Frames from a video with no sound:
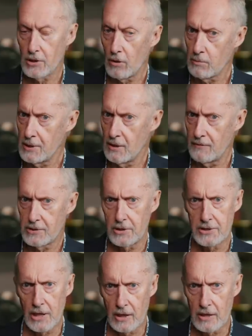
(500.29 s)
told me never to
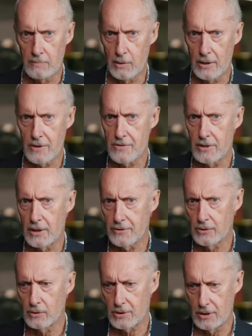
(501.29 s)
tell anybody that he
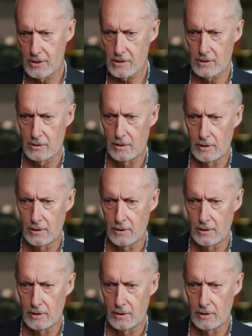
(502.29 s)
thought this,